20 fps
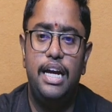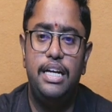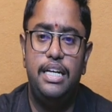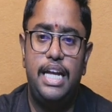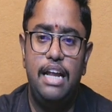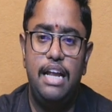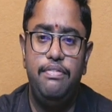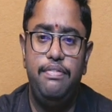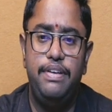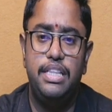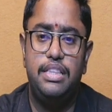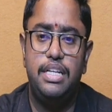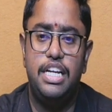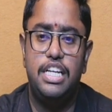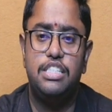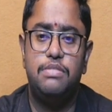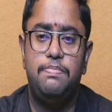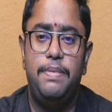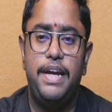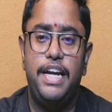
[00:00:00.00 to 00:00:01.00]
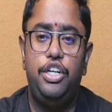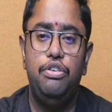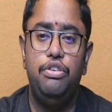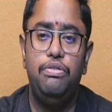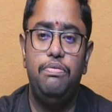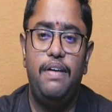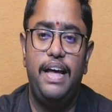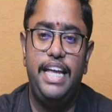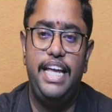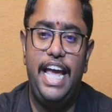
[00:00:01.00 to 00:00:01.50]
done with respect to
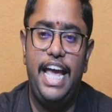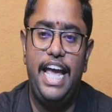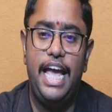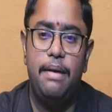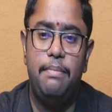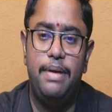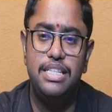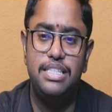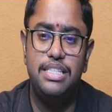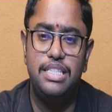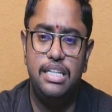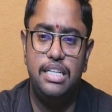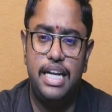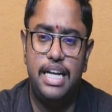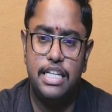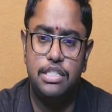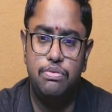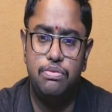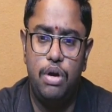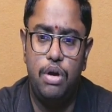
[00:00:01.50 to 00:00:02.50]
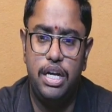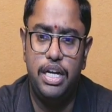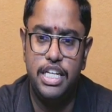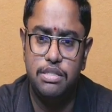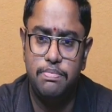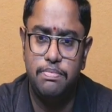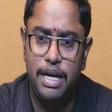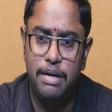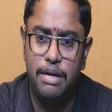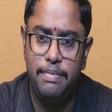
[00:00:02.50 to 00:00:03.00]
YAML syntax. What
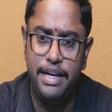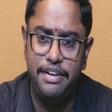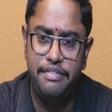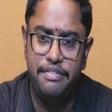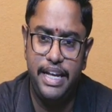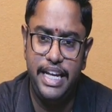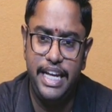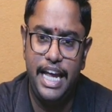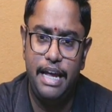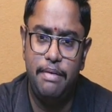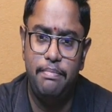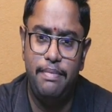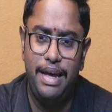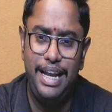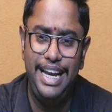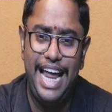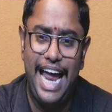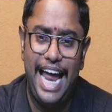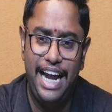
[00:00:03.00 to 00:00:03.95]
is meant by YAML?